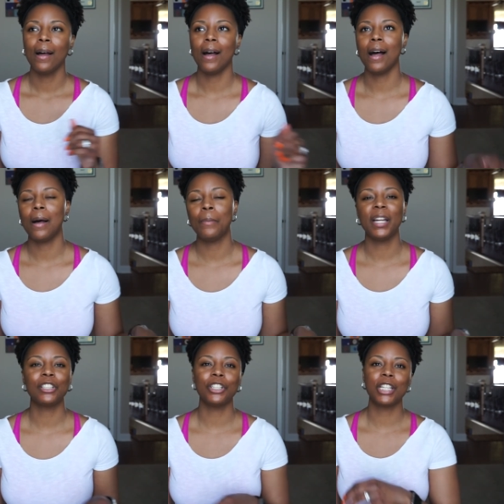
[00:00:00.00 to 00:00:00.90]

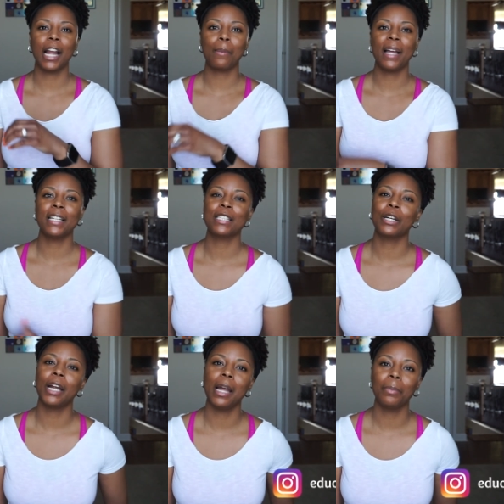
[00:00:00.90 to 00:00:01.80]
Make sure you check out my
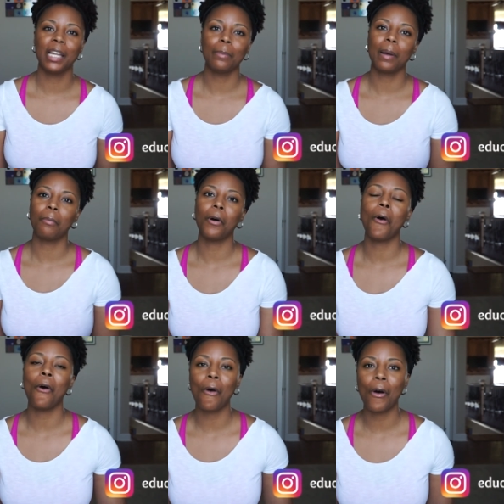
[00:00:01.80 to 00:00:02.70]
Instagram. Keep up with
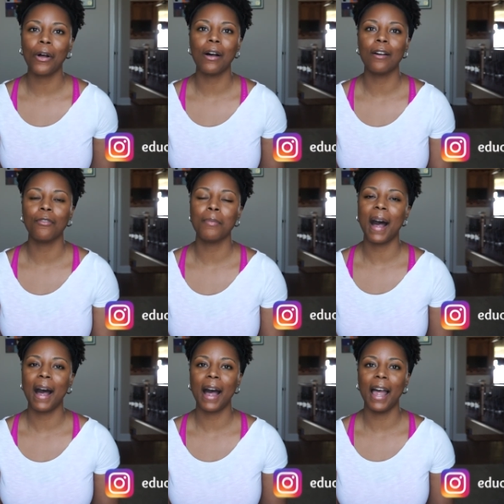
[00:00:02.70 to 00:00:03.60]
all of
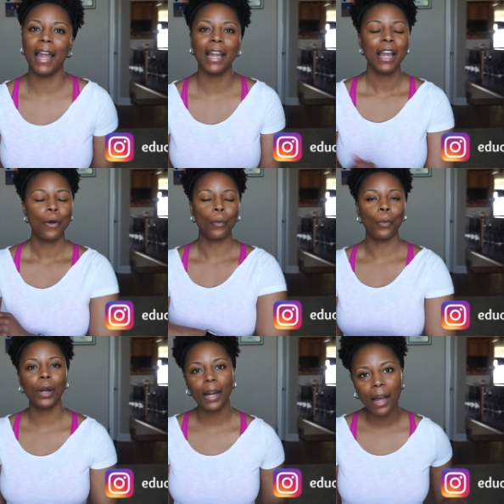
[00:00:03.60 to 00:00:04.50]
my
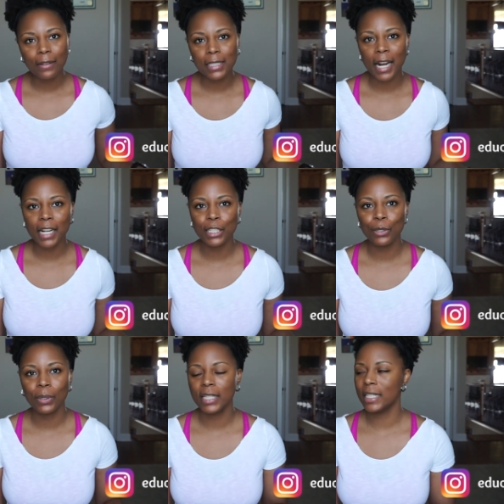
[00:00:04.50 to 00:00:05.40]
workouts that I
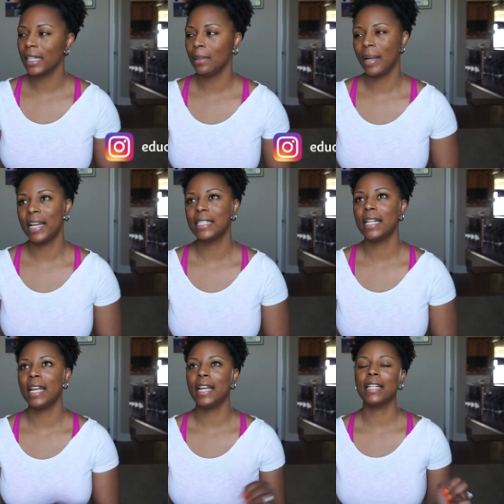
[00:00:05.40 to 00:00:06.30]
do on a daily
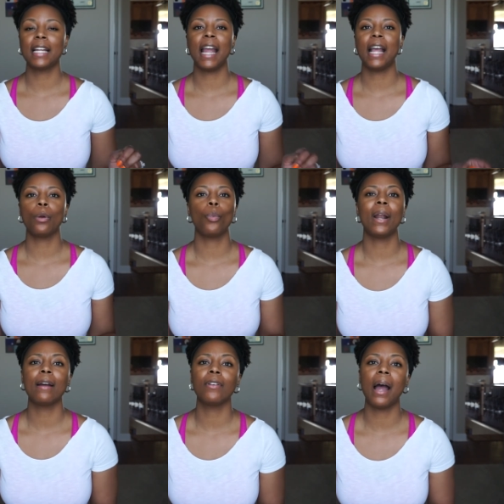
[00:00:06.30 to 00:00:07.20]
basis and
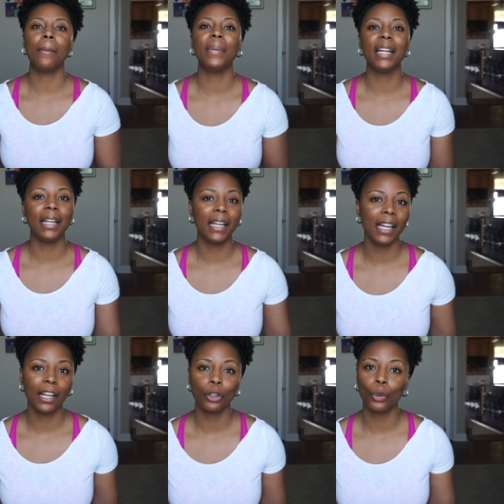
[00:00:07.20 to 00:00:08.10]
whatever I'm
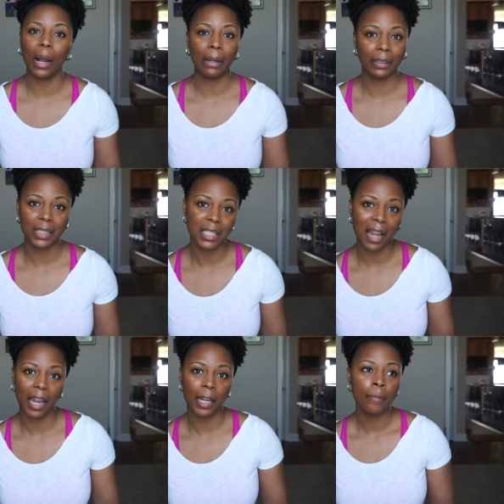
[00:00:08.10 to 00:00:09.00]
eating throughout the
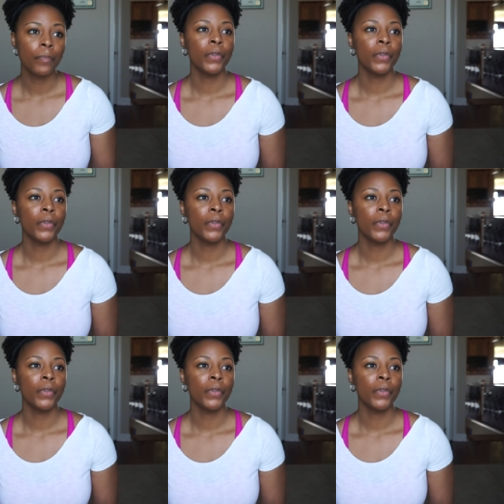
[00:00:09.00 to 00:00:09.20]
day.